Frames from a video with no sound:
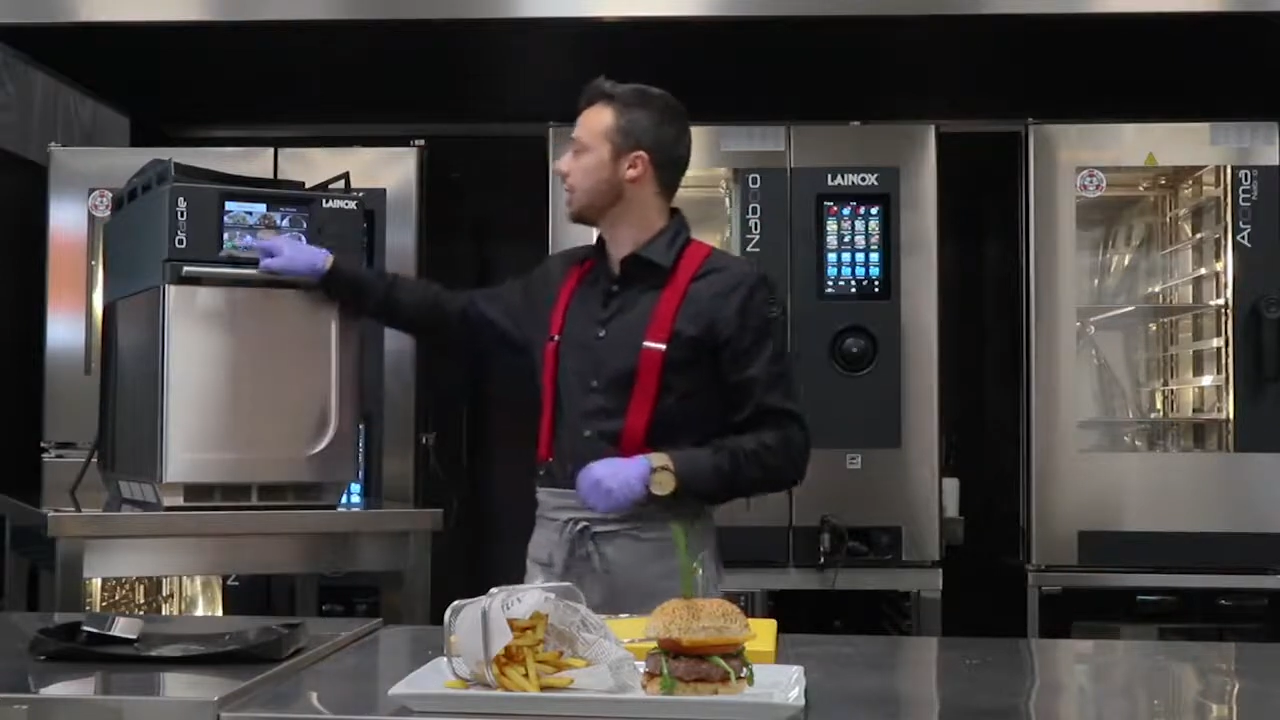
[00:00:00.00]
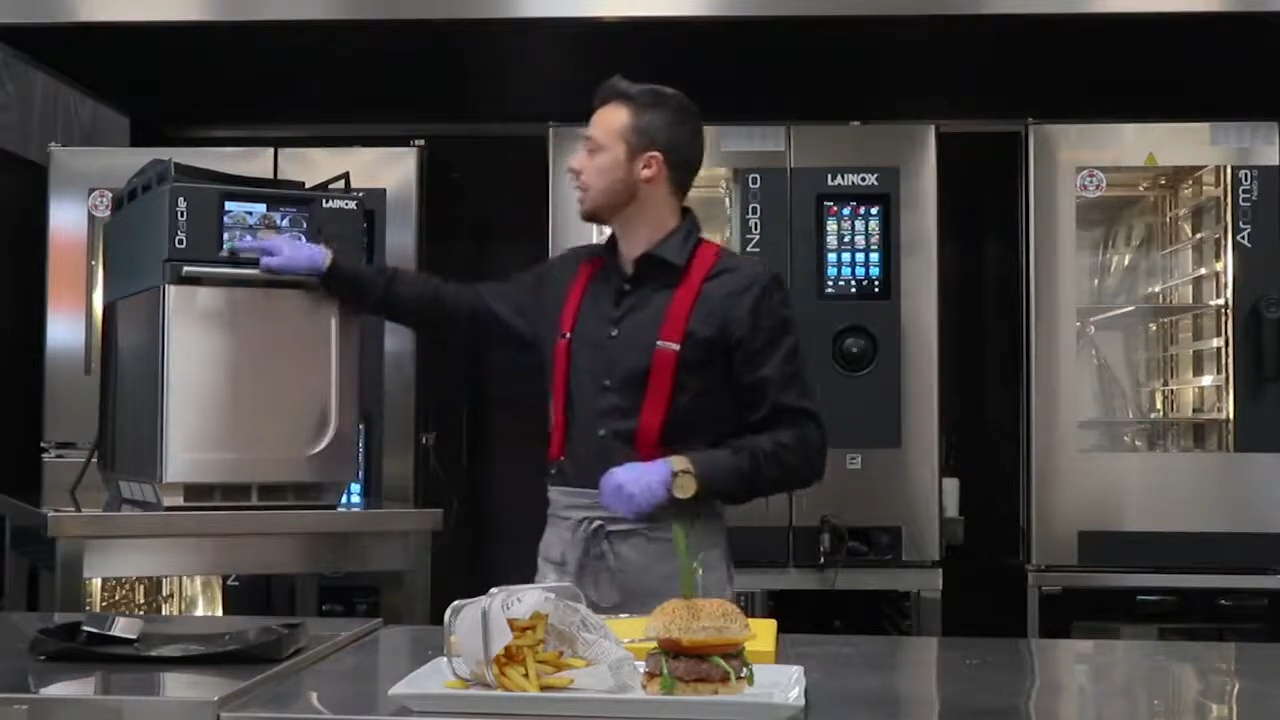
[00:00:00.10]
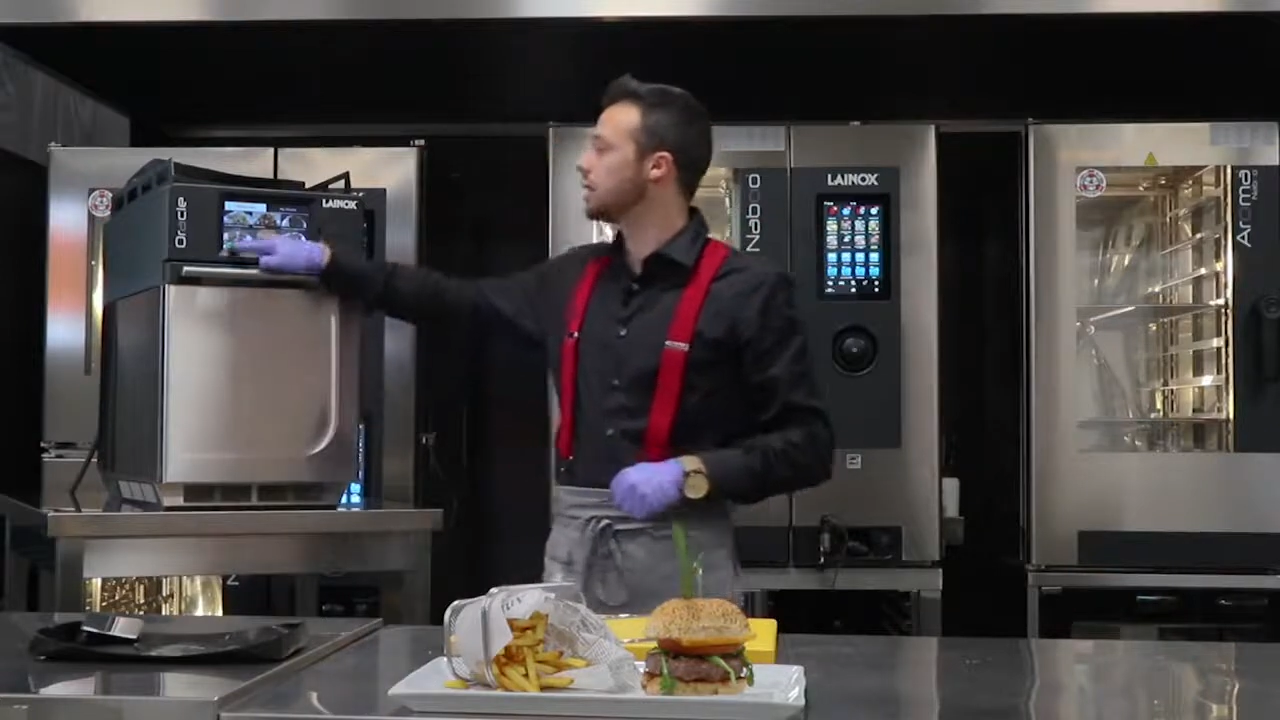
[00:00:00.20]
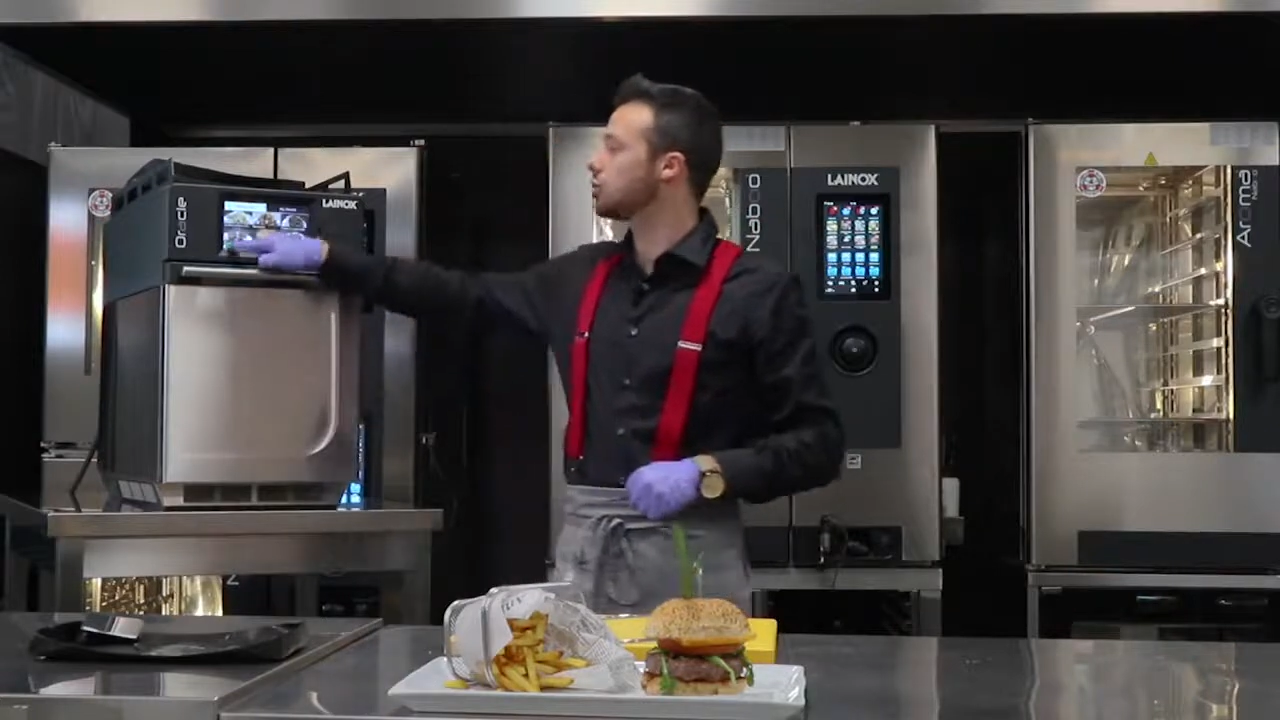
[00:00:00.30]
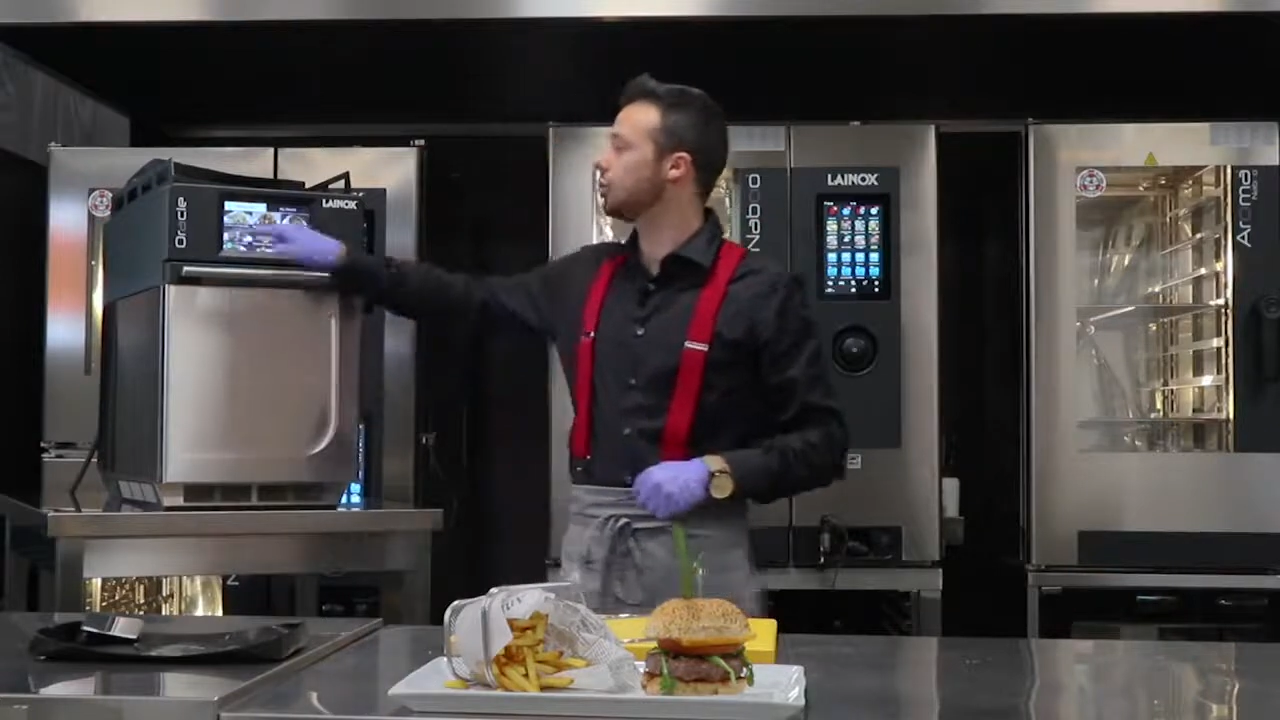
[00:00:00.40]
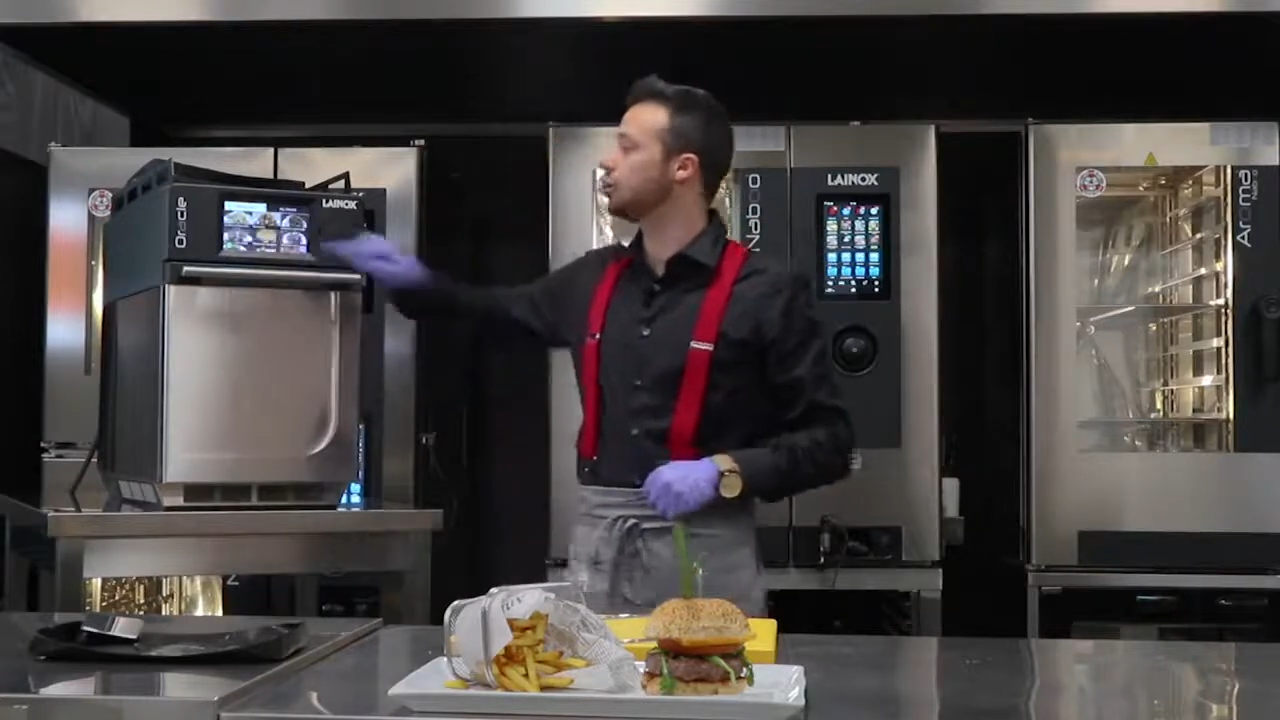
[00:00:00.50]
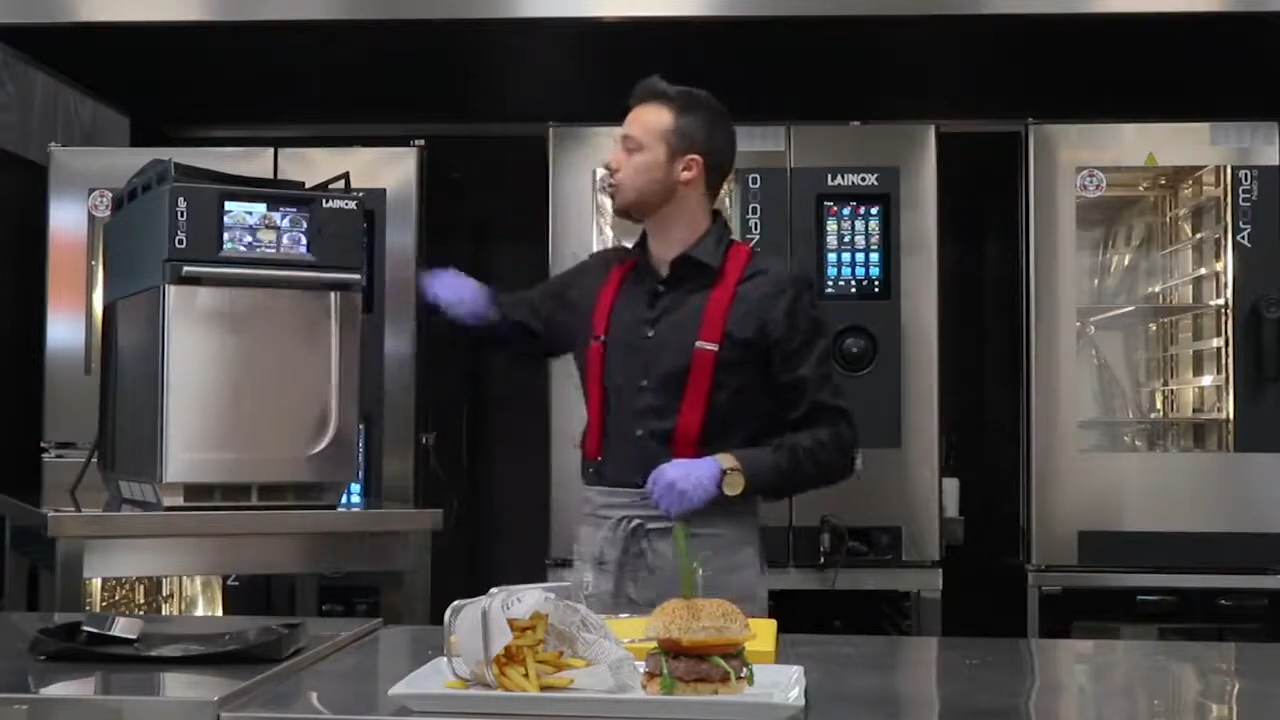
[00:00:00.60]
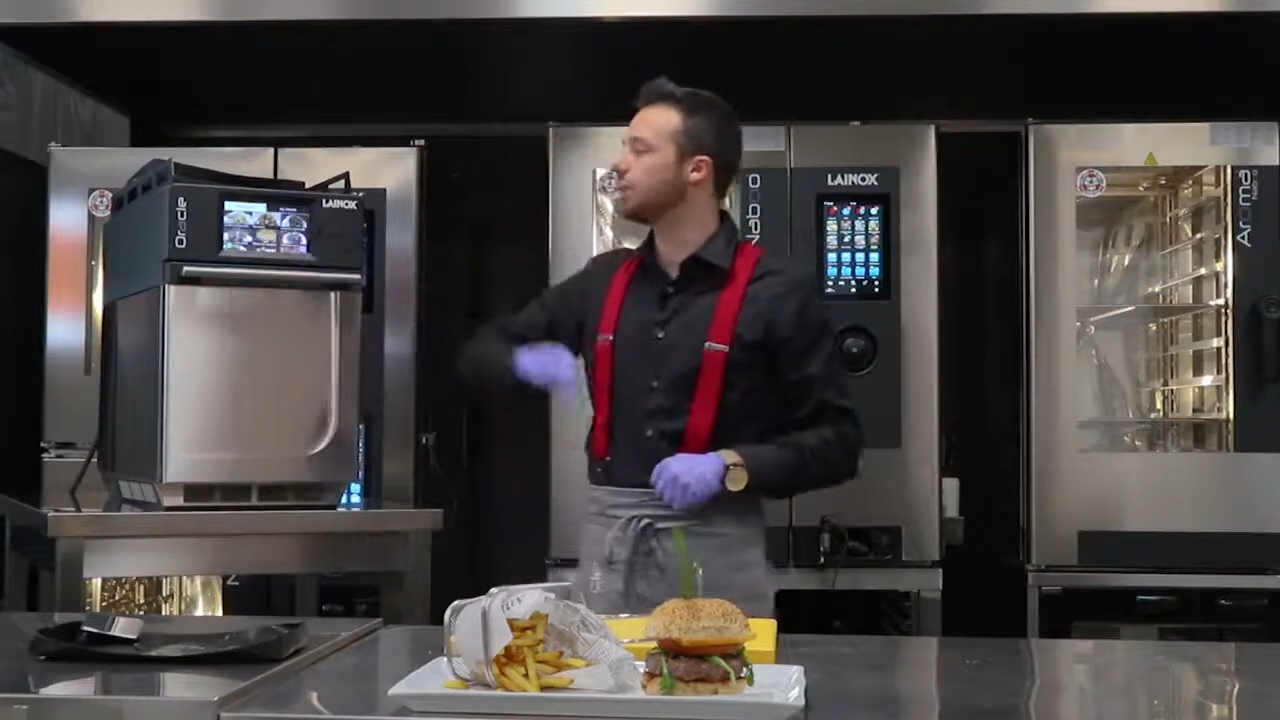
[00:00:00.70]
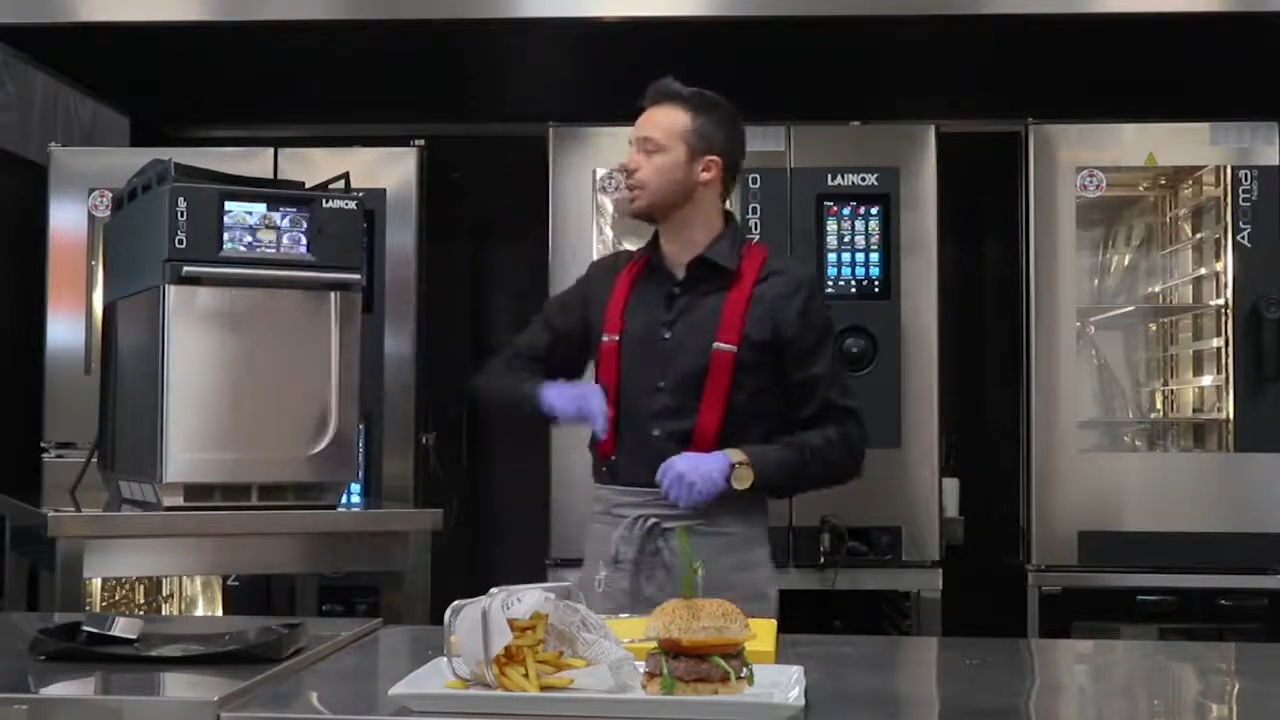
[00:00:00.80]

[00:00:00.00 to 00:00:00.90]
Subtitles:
is going to be